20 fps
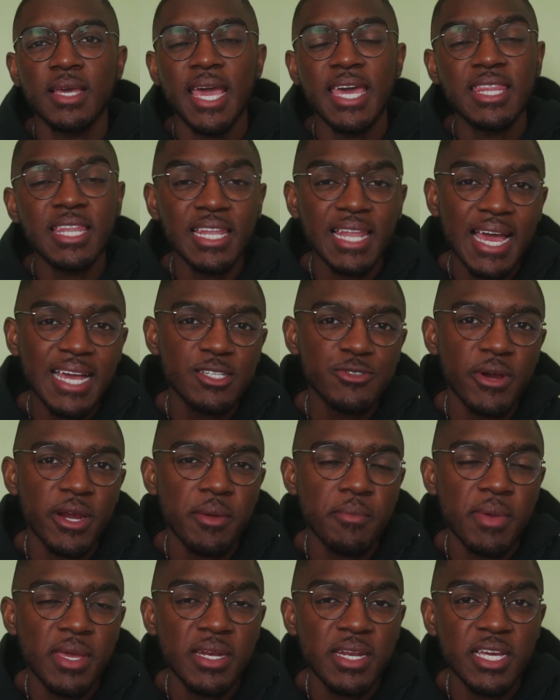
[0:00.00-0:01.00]
And the last
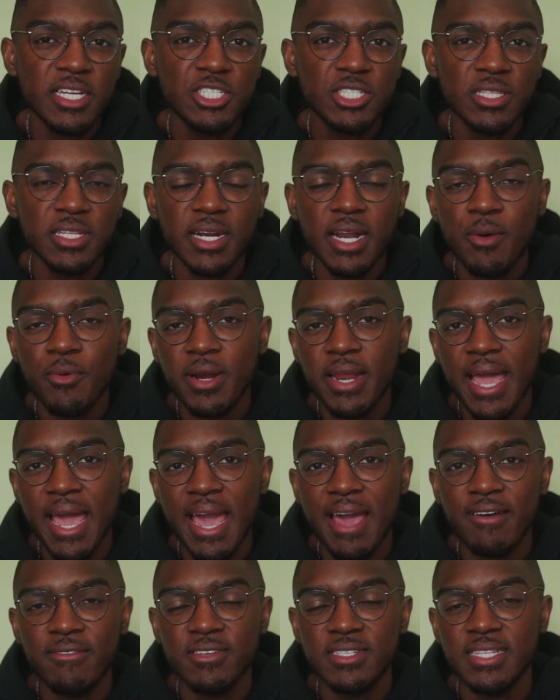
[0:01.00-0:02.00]
recommendation that I would
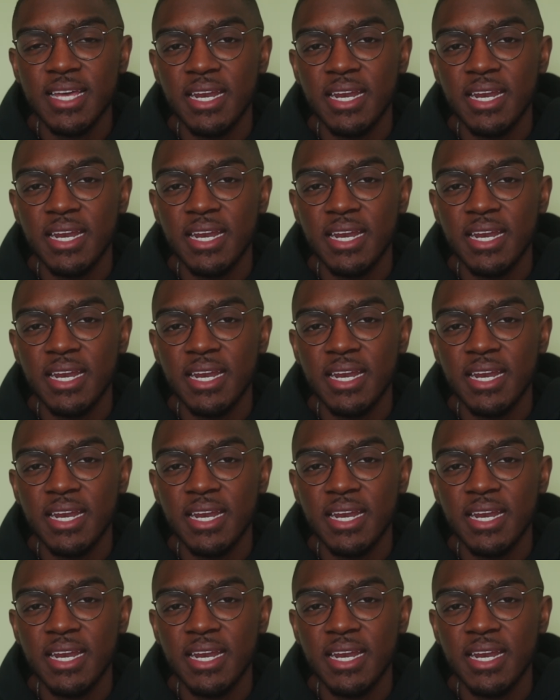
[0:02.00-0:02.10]
have is